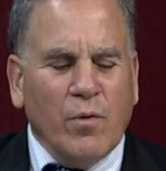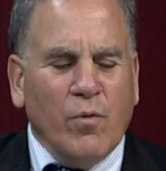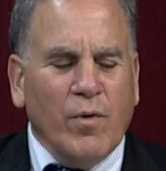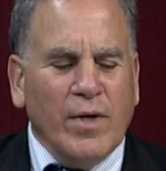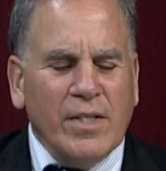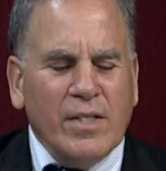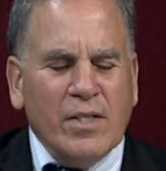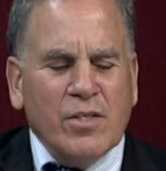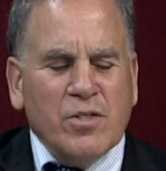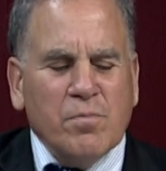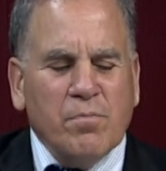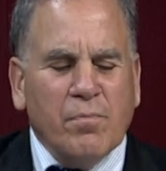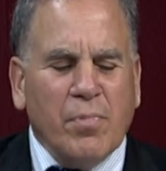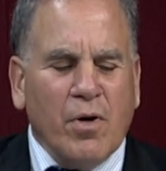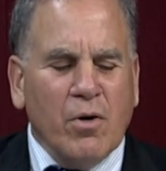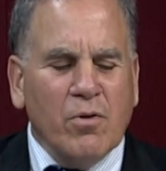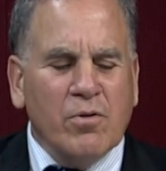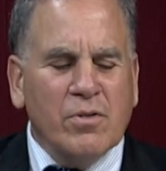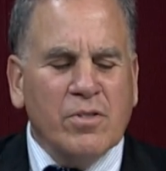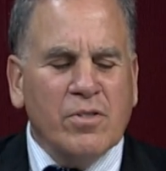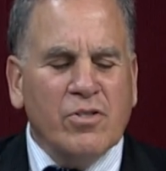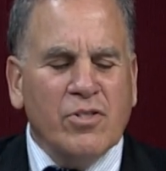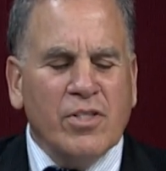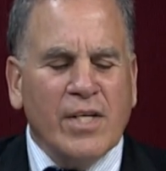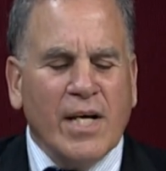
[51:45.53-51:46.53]
what does
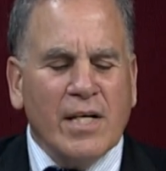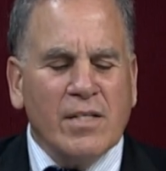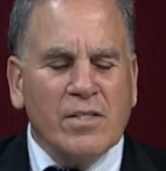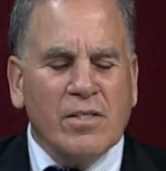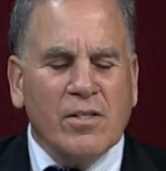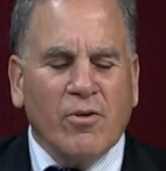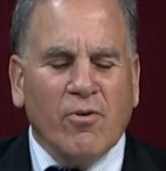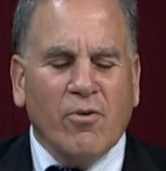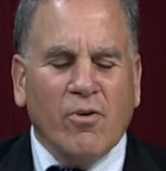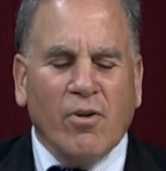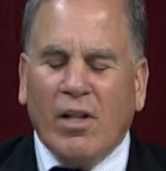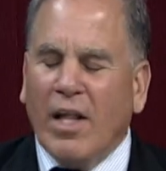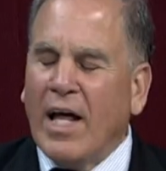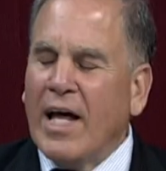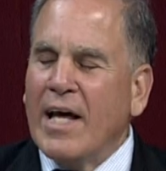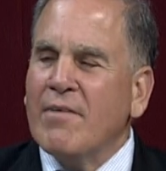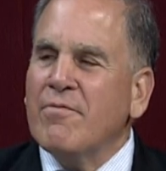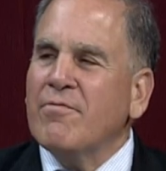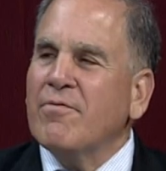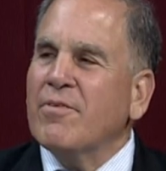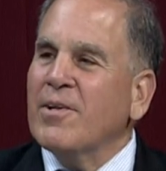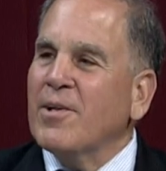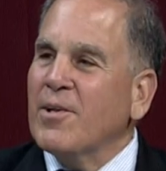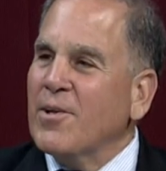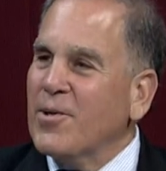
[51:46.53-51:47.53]
post-chancellor
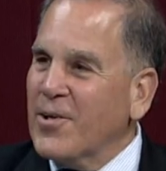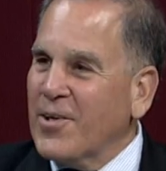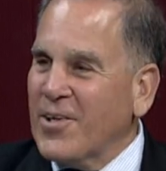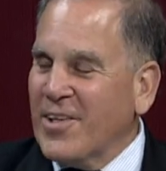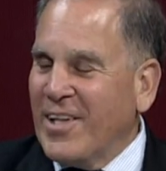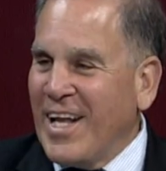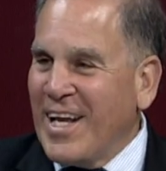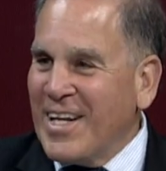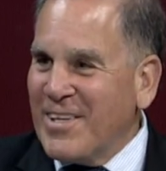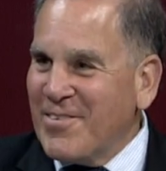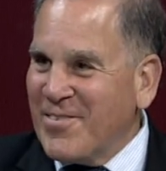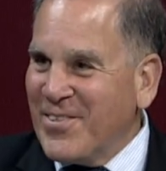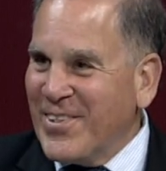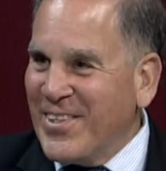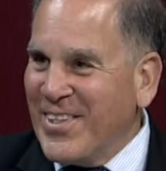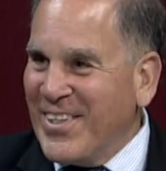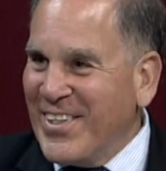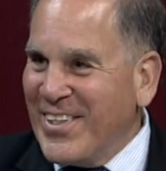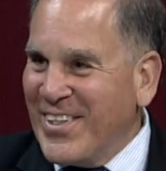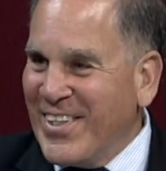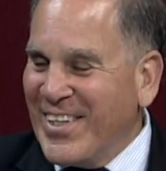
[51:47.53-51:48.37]
life look like for you?